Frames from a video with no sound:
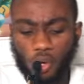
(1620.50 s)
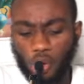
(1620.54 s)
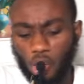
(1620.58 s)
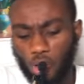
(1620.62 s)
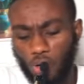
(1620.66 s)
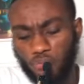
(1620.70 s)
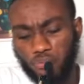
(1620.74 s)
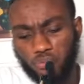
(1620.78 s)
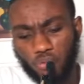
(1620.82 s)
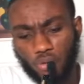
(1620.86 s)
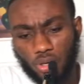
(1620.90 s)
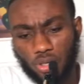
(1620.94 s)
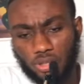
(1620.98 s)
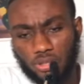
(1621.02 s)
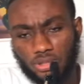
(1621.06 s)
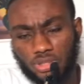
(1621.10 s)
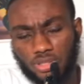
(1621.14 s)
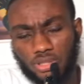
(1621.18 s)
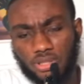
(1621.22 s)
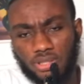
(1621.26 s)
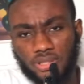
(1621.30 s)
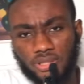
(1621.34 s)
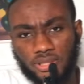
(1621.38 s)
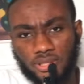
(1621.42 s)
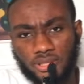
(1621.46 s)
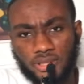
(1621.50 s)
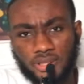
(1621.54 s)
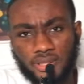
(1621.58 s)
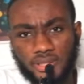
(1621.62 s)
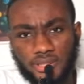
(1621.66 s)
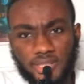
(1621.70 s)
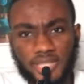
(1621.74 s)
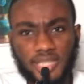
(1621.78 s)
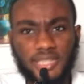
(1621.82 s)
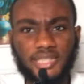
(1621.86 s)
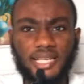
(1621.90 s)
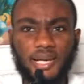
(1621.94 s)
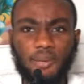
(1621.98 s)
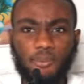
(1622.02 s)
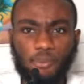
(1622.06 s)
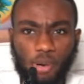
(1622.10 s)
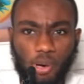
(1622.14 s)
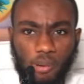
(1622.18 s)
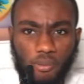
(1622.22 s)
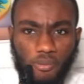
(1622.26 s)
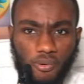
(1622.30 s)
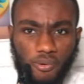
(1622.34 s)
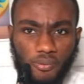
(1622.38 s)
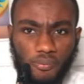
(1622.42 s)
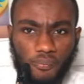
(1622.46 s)
of course, ye the
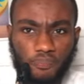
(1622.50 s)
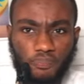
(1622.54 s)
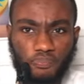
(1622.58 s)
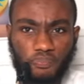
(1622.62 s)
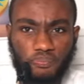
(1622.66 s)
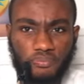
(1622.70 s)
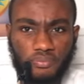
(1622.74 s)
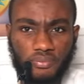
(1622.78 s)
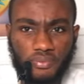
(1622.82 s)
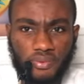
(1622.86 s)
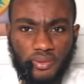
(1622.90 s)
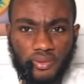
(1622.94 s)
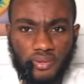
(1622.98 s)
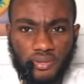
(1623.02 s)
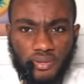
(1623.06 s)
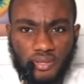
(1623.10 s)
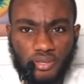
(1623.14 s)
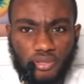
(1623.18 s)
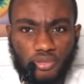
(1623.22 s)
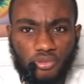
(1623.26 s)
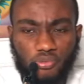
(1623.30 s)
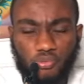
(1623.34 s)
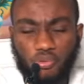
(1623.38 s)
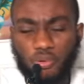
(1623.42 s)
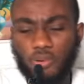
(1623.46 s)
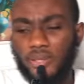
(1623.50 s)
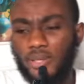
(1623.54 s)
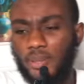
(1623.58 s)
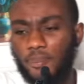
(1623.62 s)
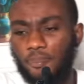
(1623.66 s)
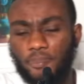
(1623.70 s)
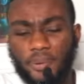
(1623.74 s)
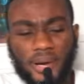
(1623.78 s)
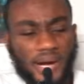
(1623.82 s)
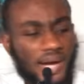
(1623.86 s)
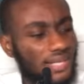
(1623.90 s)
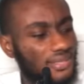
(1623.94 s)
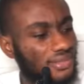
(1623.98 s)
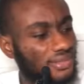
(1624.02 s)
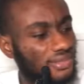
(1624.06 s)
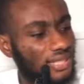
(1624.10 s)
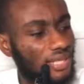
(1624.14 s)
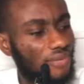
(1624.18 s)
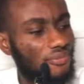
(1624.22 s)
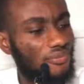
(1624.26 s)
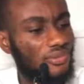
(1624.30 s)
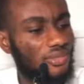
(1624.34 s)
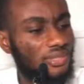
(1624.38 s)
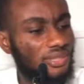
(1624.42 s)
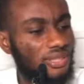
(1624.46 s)
amomo for the past
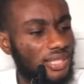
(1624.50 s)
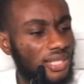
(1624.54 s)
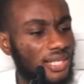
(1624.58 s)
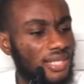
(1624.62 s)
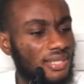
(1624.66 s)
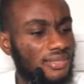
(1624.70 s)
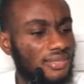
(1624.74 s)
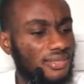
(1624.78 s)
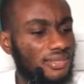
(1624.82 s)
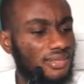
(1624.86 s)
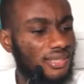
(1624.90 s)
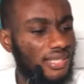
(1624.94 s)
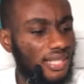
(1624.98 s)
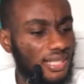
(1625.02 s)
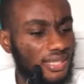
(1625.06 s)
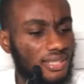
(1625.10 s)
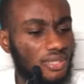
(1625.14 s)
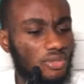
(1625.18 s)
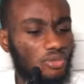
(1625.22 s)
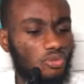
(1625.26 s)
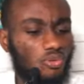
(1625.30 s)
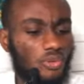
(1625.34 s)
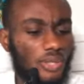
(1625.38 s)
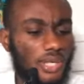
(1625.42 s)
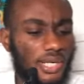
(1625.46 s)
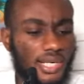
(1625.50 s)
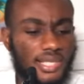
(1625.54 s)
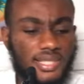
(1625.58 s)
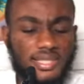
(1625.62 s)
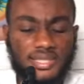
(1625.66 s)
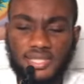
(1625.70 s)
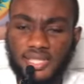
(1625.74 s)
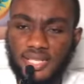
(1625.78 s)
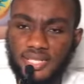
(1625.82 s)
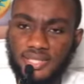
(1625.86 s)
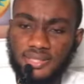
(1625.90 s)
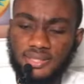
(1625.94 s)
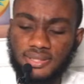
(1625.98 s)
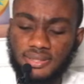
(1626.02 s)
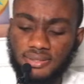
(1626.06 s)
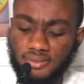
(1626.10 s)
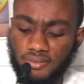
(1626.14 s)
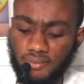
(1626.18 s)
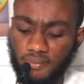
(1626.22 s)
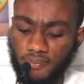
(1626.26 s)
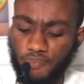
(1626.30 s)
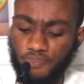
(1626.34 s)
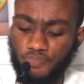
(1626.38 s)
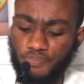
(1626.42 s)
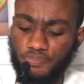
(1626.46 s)
7 years, getting to 8 years,
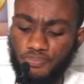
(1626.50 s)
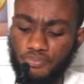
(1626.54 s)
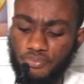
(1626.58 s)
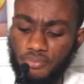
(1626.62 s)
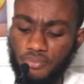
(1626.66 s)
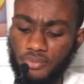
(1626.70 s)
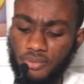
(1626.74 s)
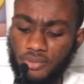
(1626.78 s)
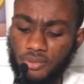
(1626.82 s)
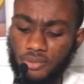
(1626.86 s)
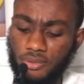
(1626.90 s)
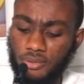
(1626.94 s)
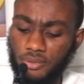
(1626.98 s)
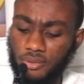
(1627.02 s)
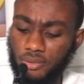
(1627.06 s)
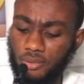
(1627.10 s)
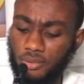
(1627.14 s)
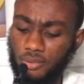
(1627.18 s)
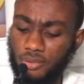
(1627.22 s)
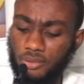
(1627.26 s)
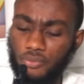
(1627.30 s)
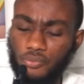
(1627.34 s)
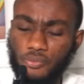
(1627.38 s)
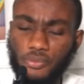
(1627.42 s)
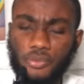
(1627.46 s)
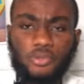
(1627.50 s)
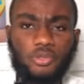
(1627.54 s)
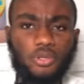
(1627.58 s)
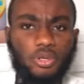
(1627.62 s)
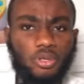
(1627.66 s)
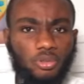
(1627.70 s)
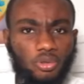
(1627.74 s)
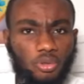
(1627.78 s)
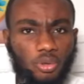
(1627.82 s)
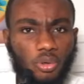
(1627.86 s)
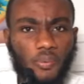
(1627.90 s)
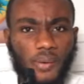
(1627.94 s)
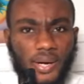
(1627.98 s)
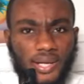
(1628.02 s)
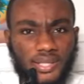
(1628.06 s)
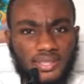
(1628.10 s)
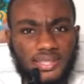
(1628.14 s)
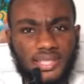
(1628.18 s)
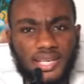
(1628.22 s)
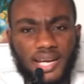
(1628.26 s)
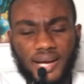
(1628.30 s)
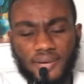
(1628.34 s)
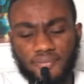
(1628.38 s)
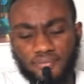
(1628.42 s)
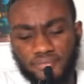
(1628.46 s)
we don't know what
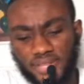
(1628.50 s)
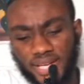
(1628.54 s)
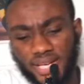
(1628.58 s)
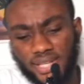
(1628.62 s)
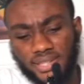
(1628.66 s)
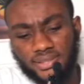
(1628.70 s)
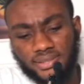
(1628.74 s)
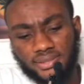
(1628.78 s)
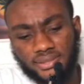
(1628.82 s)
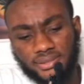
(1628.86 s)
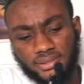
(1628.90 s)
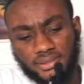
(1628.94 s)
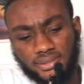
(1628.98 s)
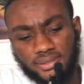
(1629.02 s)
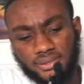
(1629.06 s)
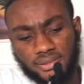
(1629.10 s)
they have done.